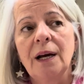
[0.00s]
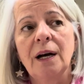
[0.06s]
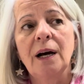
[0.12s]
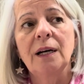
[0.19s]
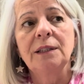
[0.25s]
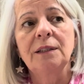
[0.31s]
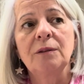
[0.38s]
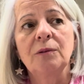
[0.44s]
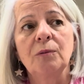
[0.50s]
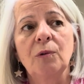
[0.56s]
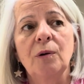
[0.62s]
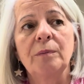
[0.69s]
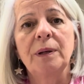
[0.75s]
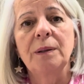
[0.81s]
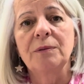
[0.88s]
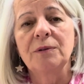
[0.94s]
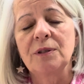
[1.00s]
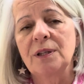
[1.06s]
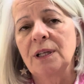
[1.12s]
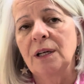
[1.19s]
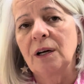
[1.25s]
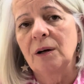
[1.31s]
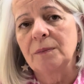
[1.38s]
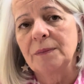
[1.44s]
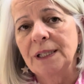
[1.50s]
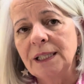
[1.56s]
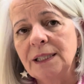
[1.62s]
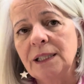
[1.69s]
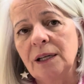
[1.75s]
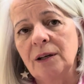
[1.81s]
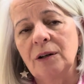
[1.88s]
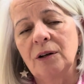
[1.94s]
I didn't want people to think I'm an
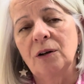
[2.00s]
idiot,